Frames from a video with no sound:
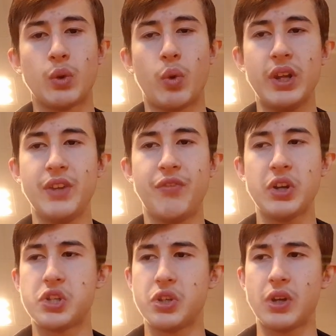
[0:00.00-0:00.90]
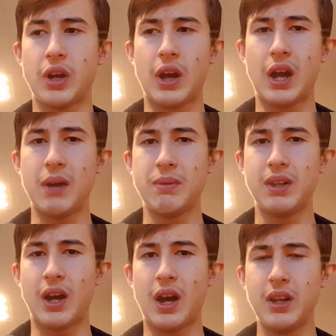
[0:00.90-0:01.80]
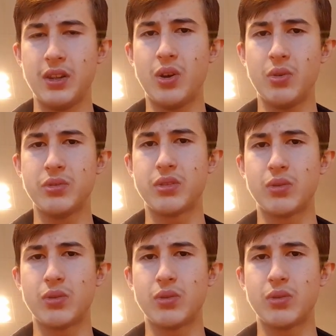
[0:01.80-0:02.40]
why the fuck should... I mean, I know